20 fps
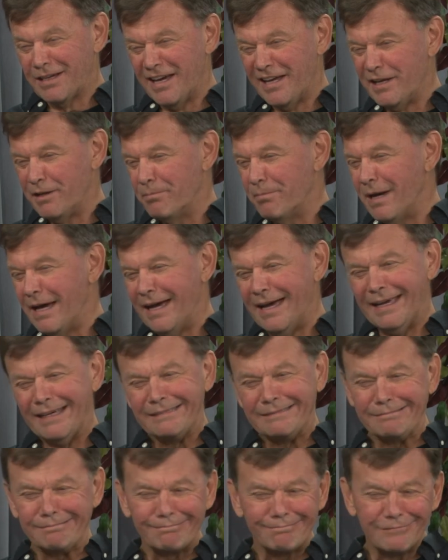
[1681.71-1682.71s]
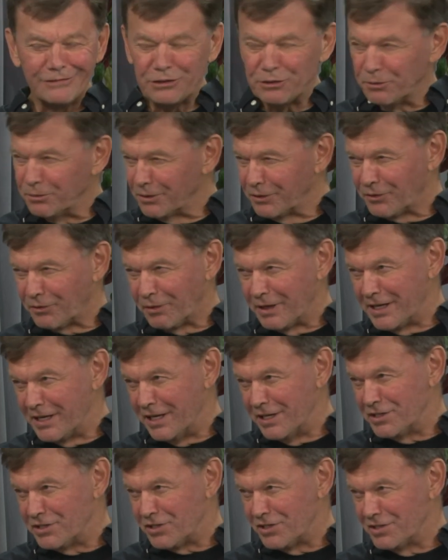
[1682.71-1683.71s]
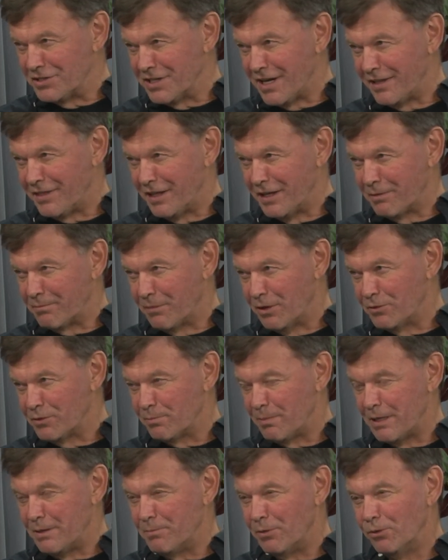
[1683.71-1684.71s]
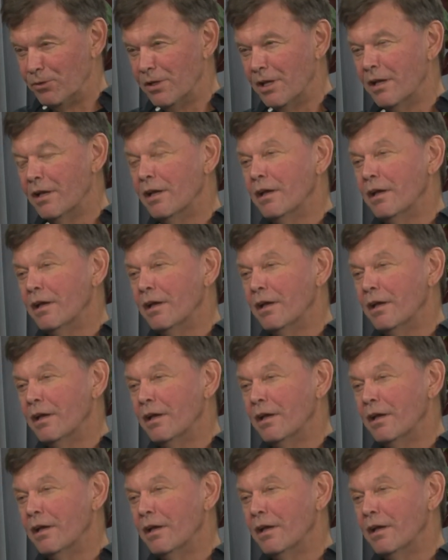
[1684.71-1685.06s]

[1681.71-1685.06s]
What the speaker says: it back 2 or 3 inches, I think most people.